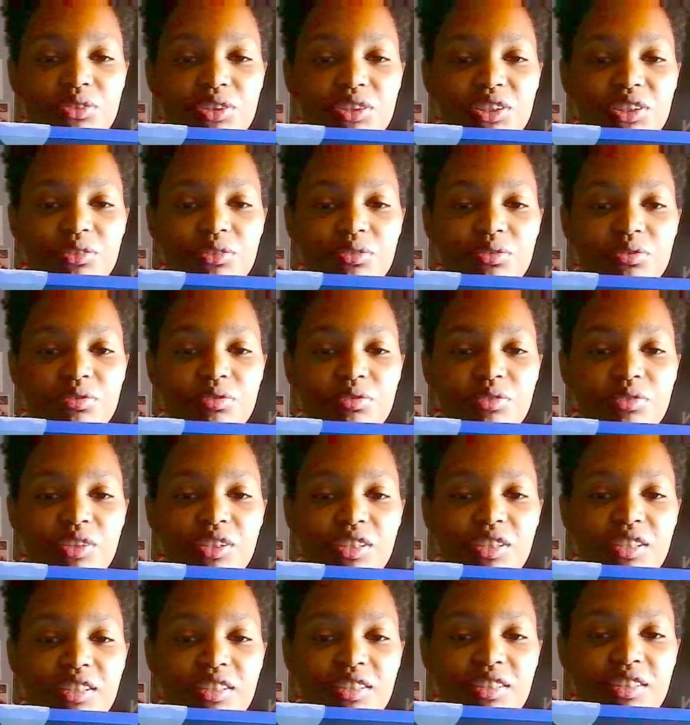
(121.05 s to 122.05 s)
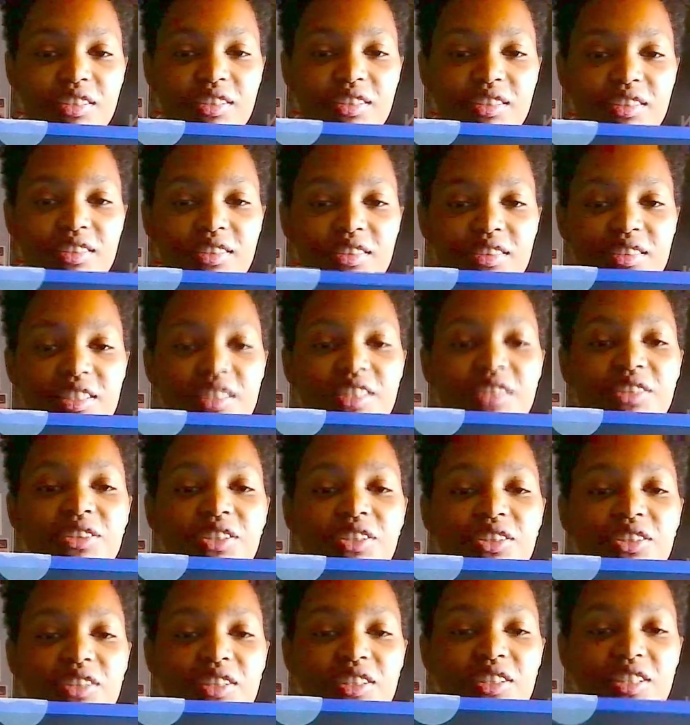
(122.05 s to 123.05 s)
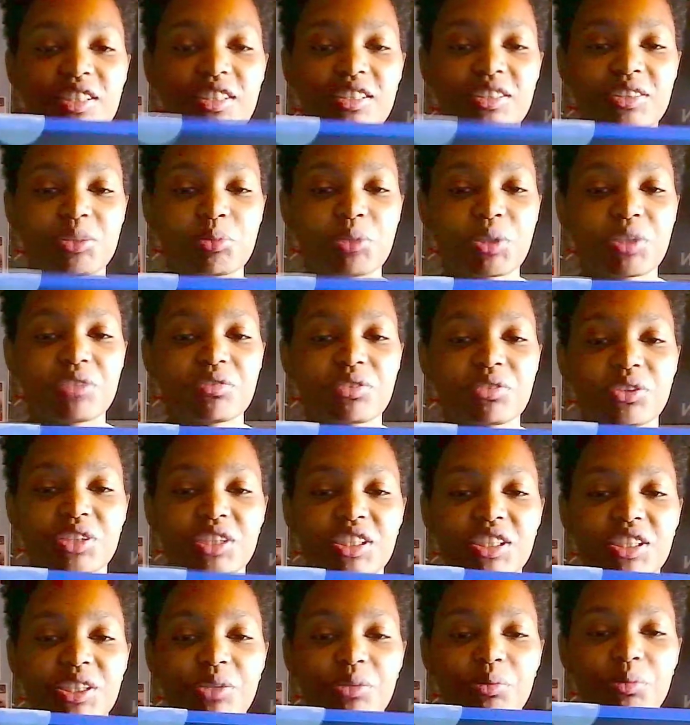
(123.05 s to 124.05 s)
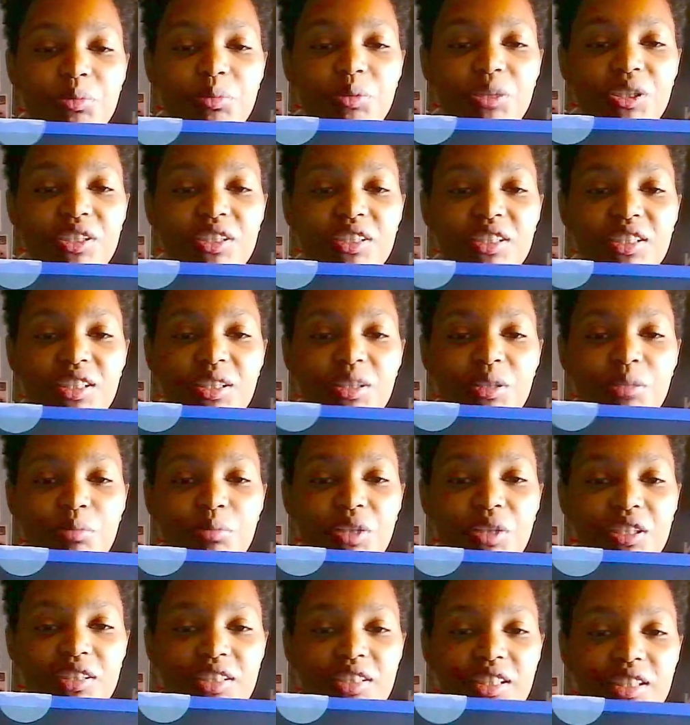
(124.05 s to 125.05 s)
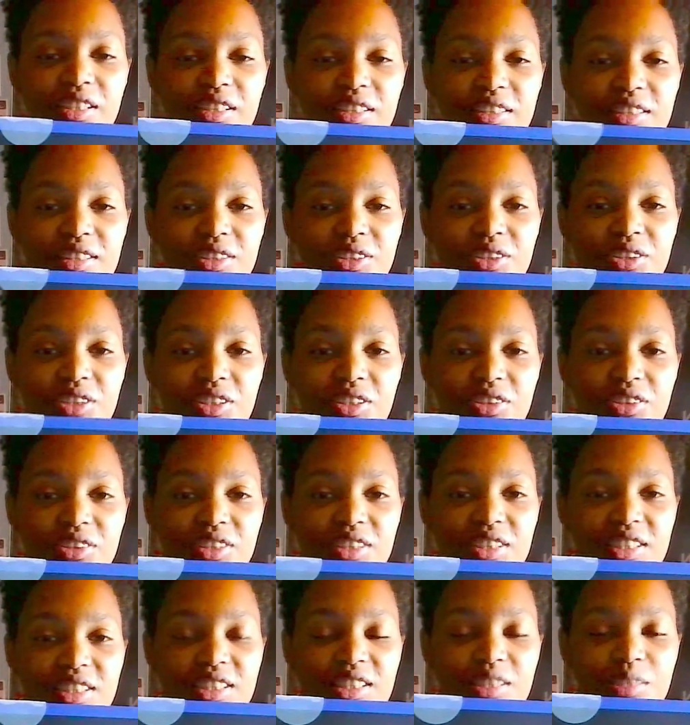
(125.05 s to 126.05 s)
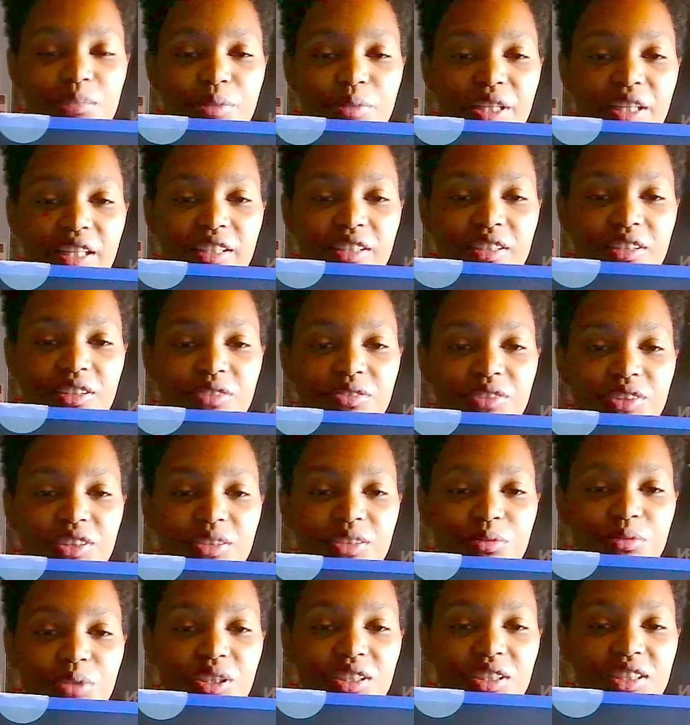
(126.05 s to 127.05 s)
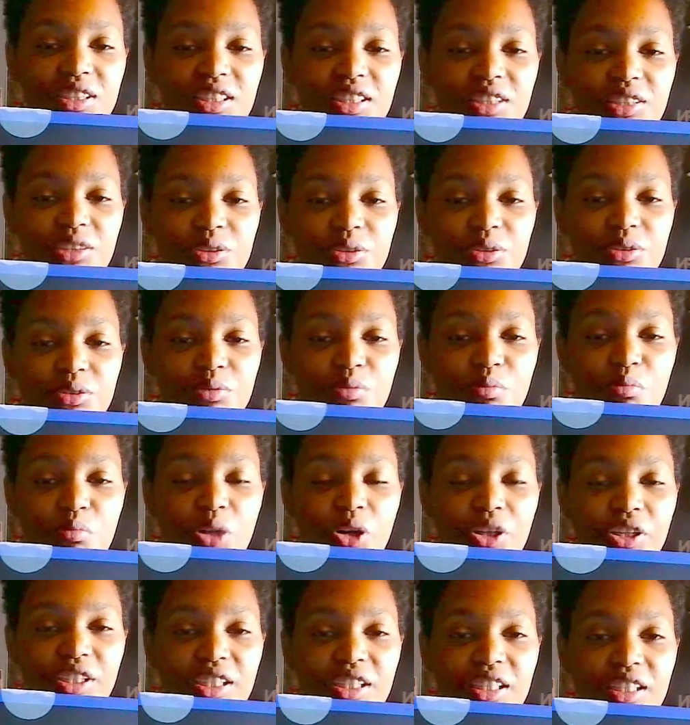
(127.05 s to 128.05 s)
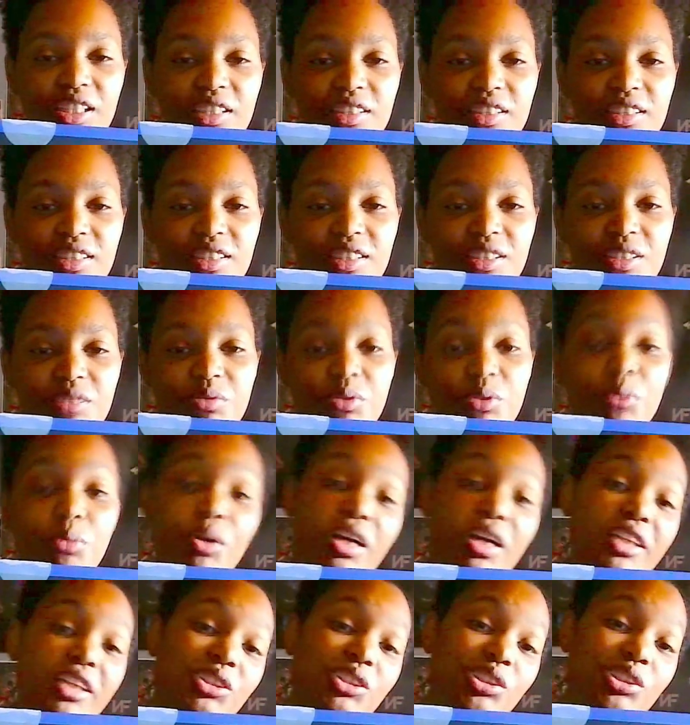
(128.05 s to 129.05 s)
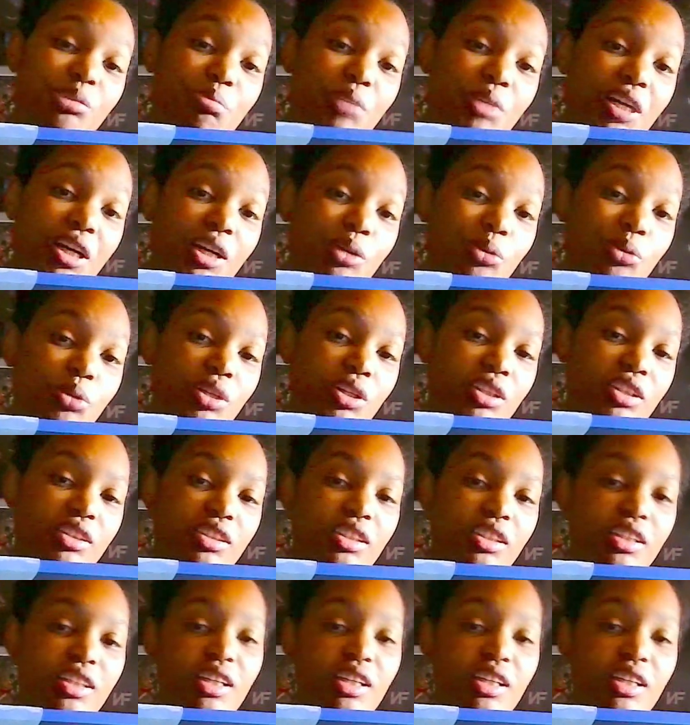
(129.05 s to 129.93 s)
of. There you go. Okay, I was waiting for it to clear a bit, but yeah, there you go. You can see the back of it with its little marketing for why you should buy one.